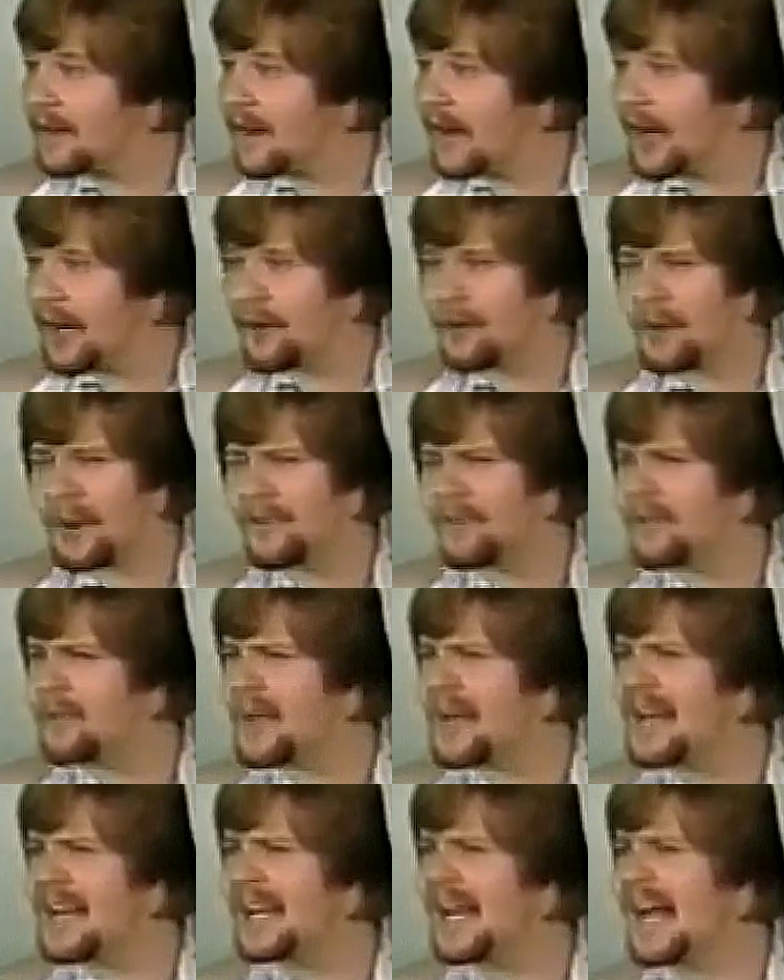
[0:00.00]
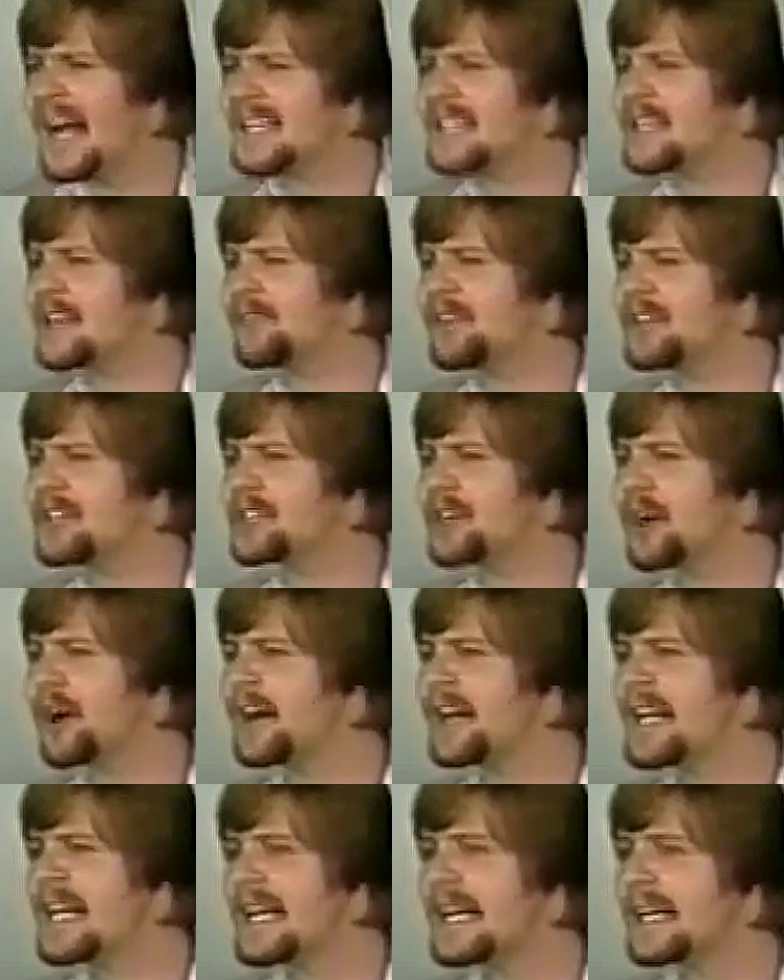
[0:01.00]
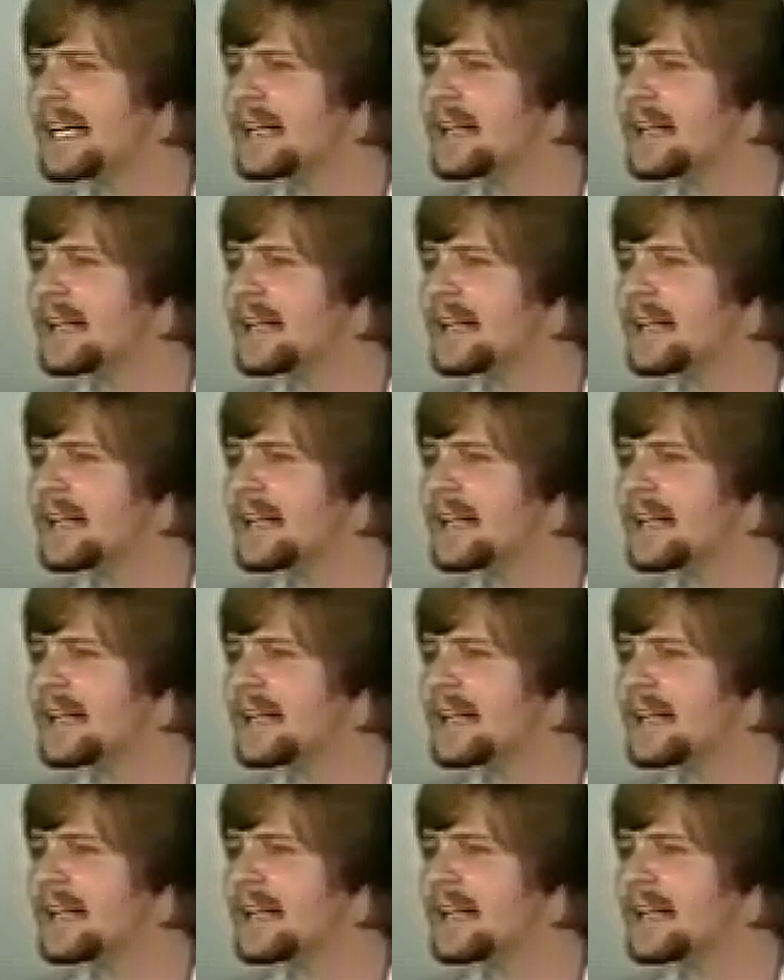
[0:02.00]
I don't love him any less if he's dirty.